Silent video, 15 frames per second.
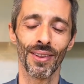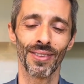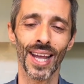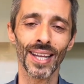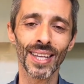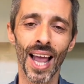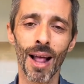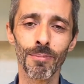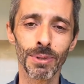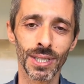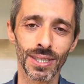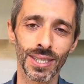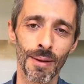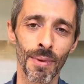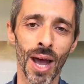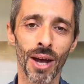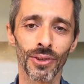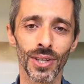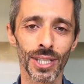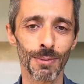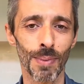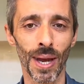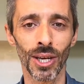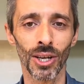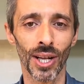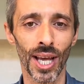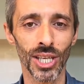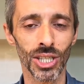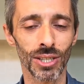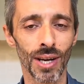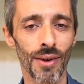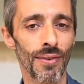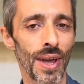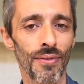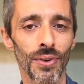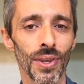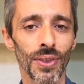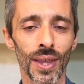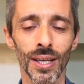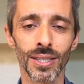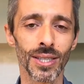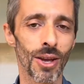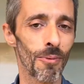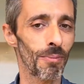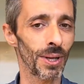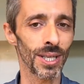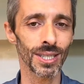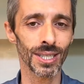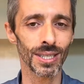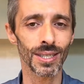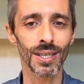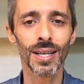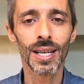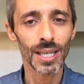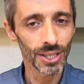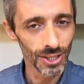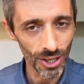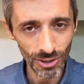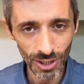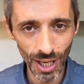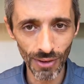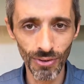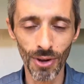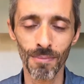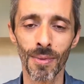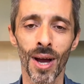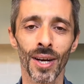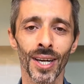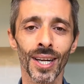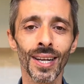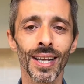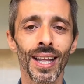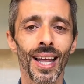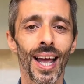That helps somehow the speculation of everything, so please don't give your money.